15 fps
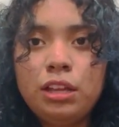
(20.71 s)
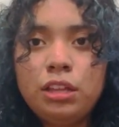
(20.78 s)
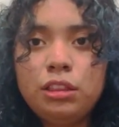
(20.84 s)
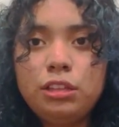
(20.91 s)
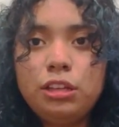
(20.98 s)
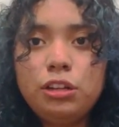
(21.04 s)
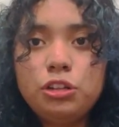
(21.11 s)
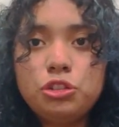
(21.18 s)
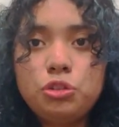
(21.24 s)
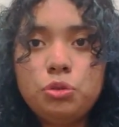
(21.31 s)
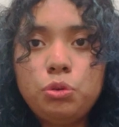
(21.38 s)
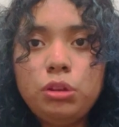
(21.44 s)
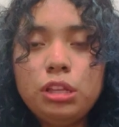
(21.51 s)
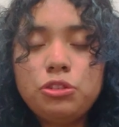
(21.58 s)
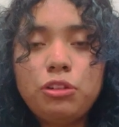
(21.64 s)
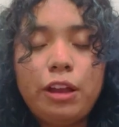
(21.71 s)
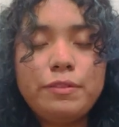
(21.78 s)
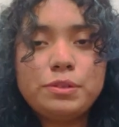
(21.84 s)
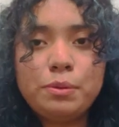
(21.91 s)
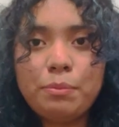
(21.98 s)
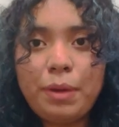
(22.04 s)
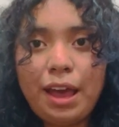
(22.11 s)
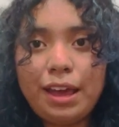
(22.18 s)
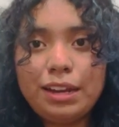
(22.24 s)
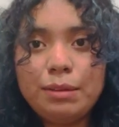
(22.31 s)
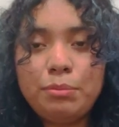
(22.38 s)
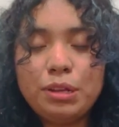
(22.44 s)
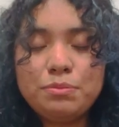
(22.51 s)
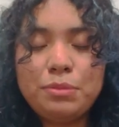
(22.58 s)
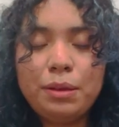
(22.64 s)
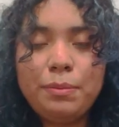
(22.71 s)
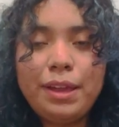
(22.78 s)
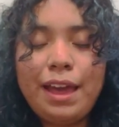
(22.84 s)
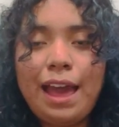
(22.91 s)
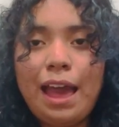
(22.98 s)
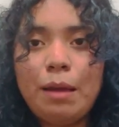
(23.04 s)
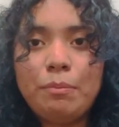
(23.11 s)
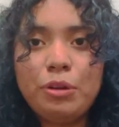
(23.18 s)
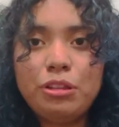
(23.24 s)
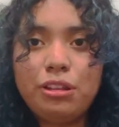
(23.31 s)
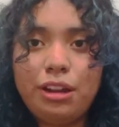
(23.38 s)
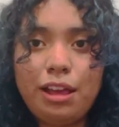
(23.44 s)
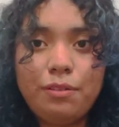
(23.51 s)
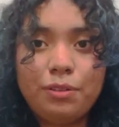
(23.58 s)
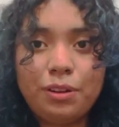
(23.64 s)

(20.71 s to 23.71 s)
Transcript: Theater truly drives me mad, but it's made me happier than ever,